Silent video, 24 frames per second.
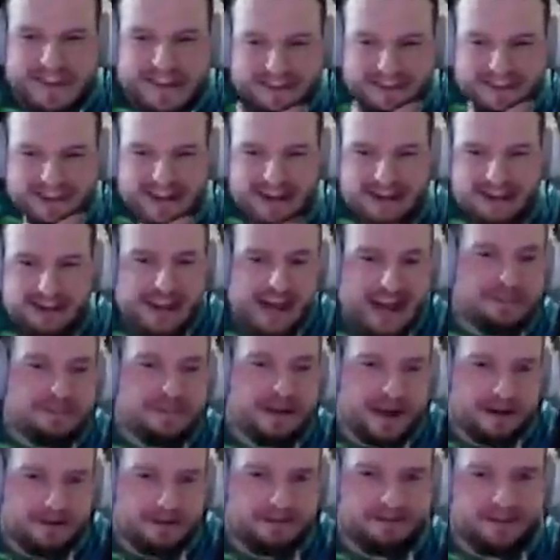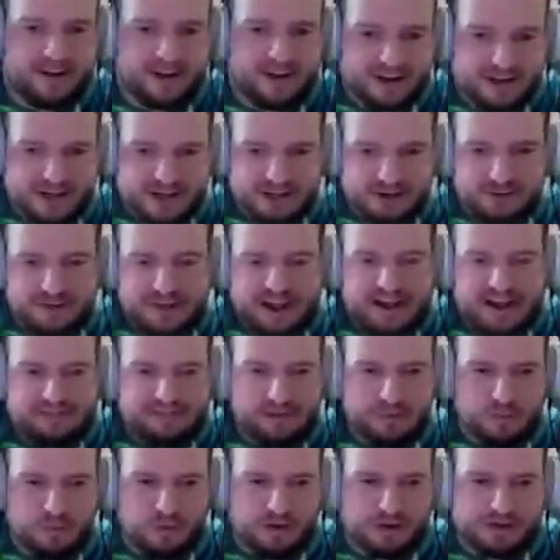Yeah, you can pick up the fire shield there if
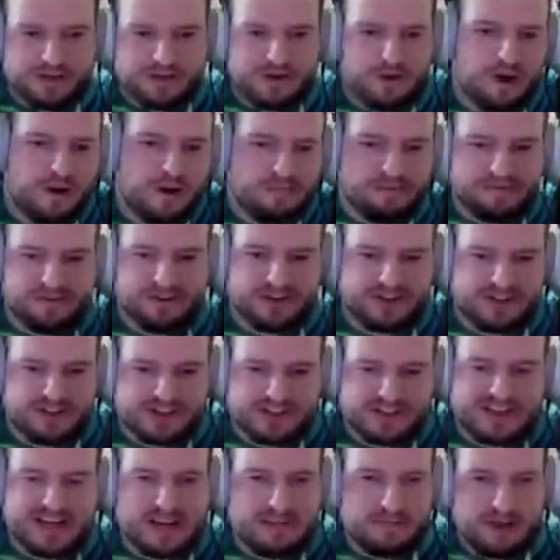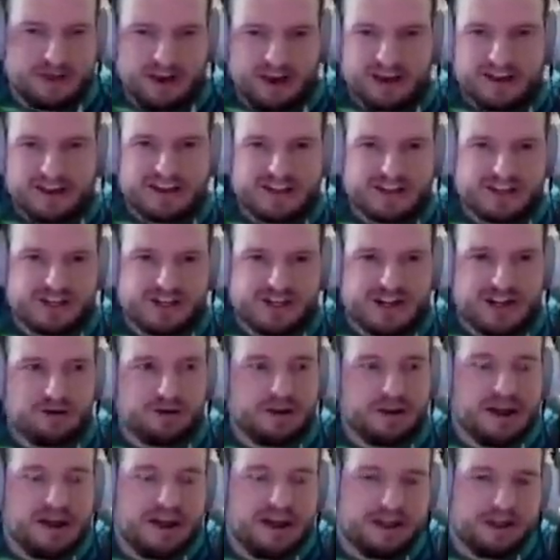you want to. I prefer to just keep the lightning
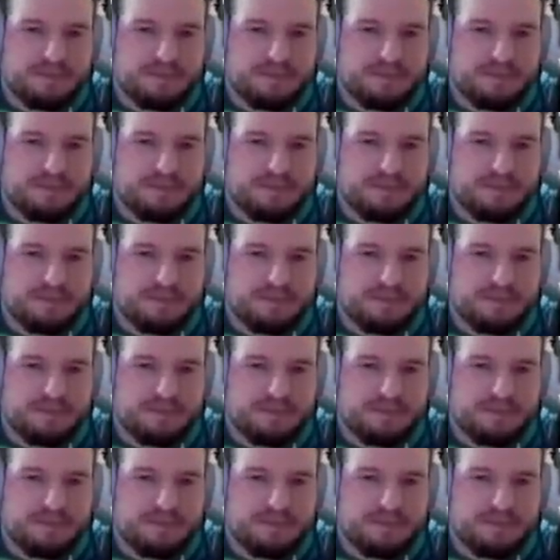shield.